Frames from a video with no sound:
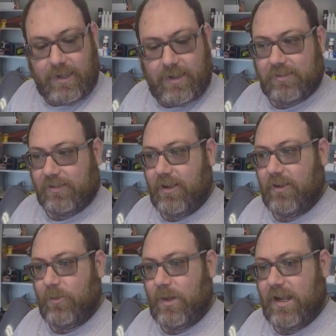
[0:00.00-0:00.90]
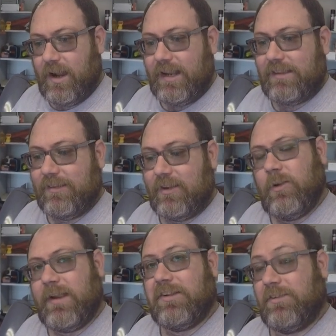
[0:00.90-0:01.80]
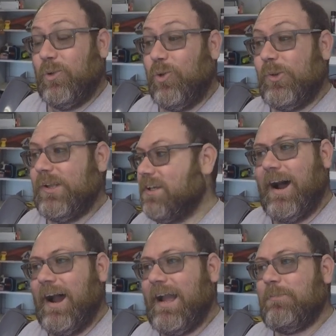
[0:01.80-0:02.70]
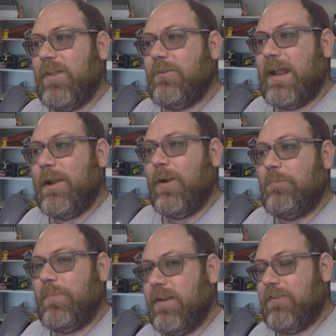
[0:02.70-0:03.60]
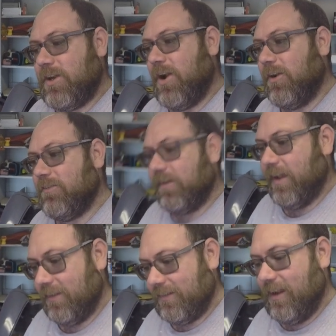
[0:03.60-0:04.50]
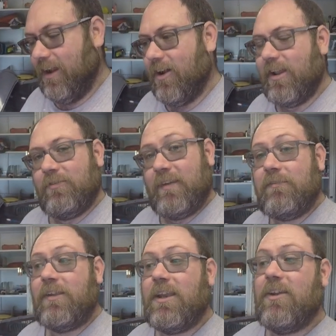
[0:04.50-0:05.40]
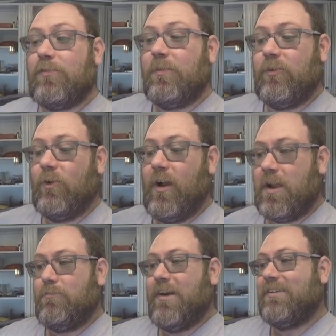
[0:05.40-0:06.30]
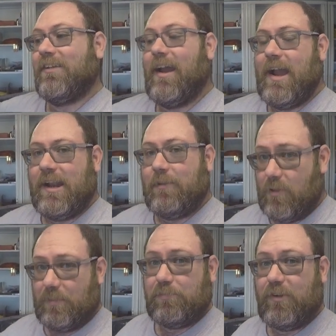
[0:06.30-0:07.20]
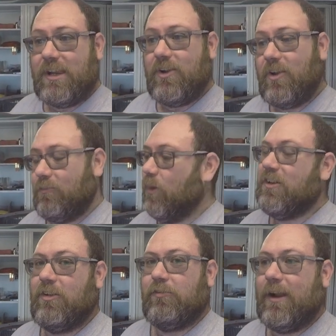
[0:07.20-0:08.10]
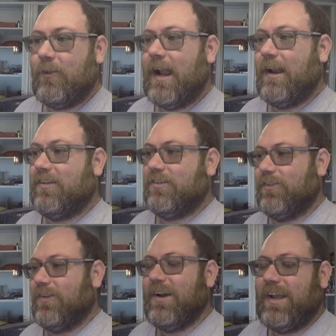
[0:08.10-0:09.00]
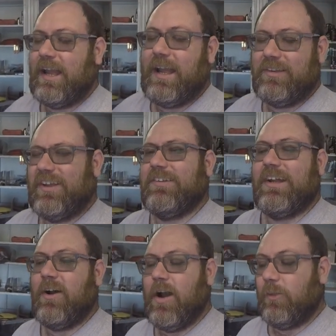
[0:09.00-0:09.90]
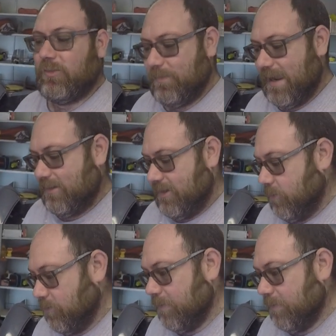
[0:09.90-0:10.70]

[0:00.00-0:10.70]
So uh, I need to get some ordered. I am though now a bit of a convert. I have never used before a compressor and a proper spray gun. I've always used rattle cans and just thought, oh yeah, it's easy, I'll, I'll just make do.